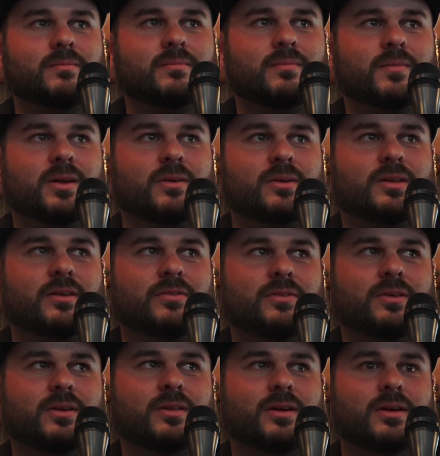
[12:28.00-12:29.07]
it
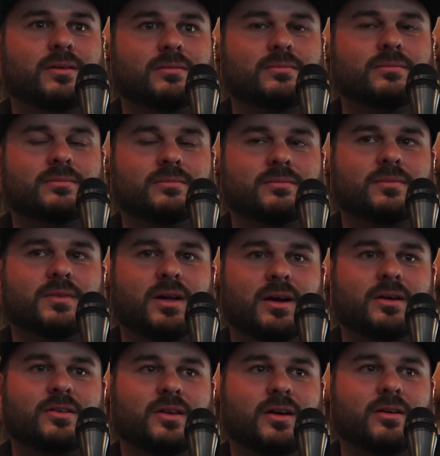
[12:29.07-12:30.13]
definitely, like, kind
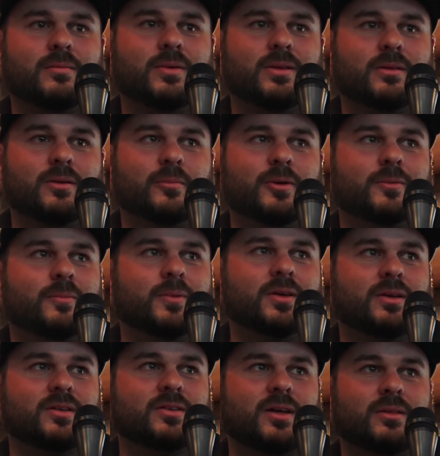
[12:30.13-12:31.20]
of scared me a little bit,
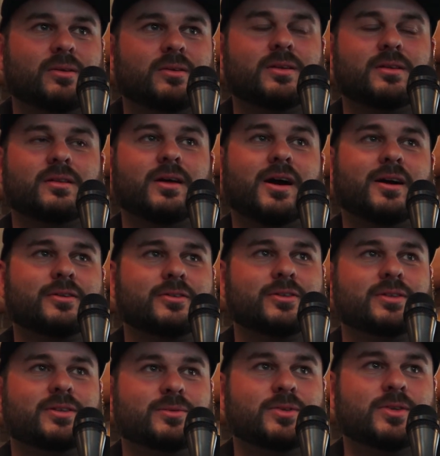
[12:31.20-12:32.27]
because I looked at the doctor, and
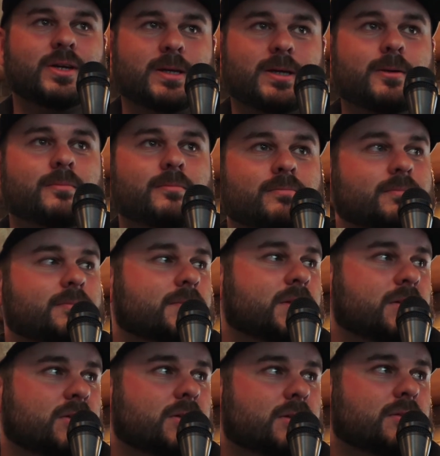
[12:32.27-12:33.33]
he was like, yep. He
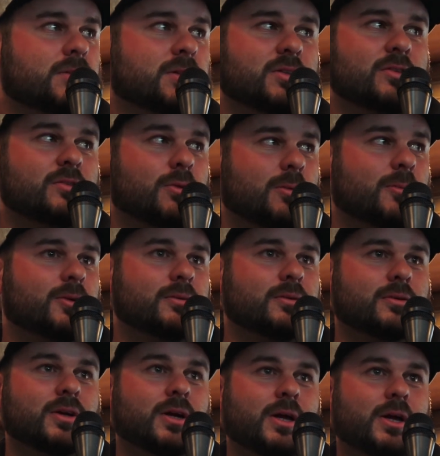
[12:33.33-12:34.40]
was like, this is normal.
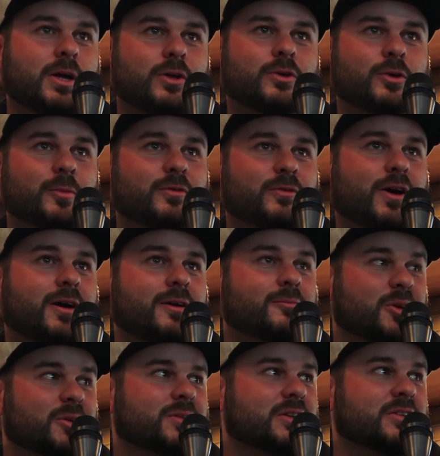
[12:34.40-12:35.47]
You'll be fine,
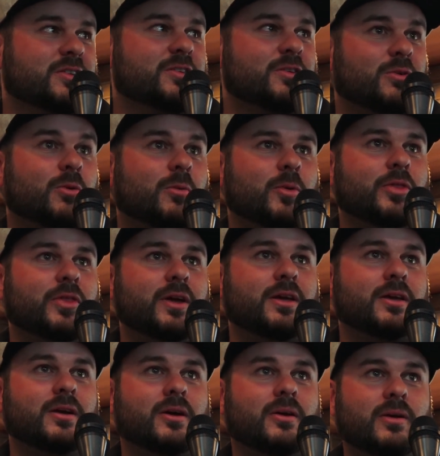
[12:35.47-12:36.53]
but this is a normal thing,
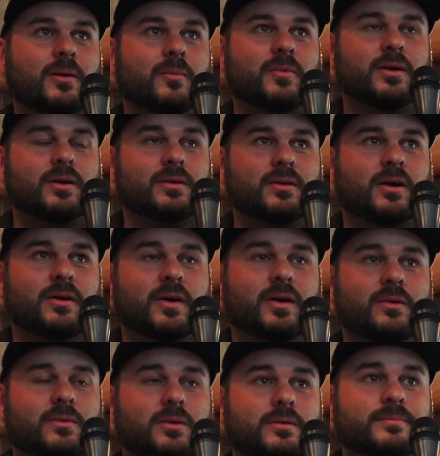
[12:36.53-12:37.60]
And I'm like, all
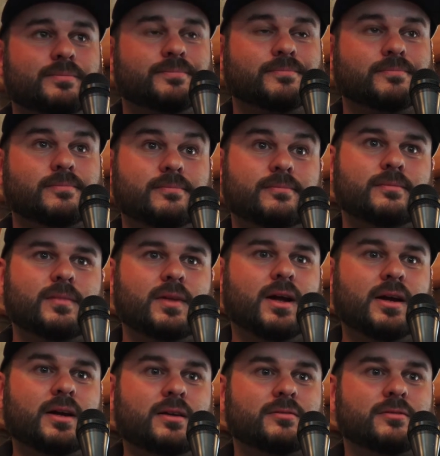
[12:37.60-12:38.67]
right, well,
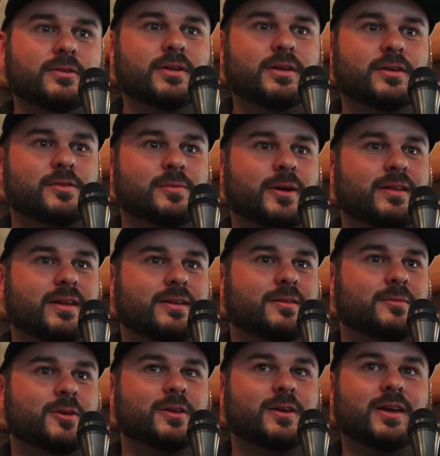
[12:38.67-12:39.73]
I didn't really expect that to
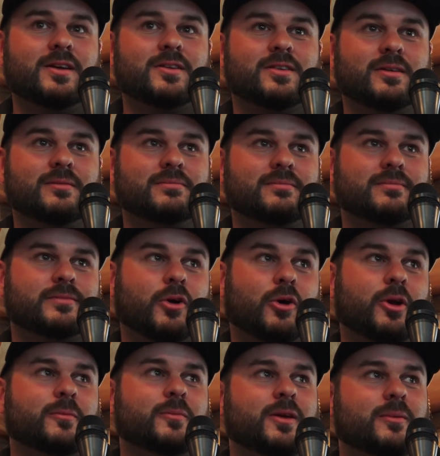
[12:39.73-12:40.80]
be the case. I thought
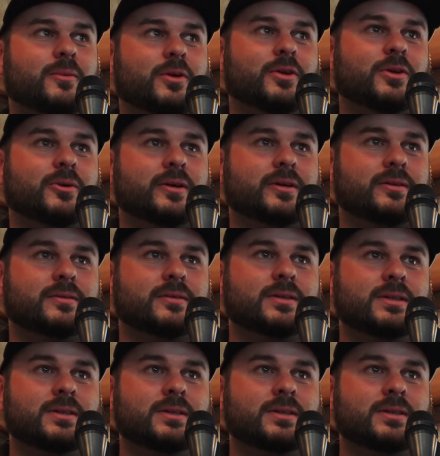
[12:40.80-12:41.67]
I'd be able to do it, and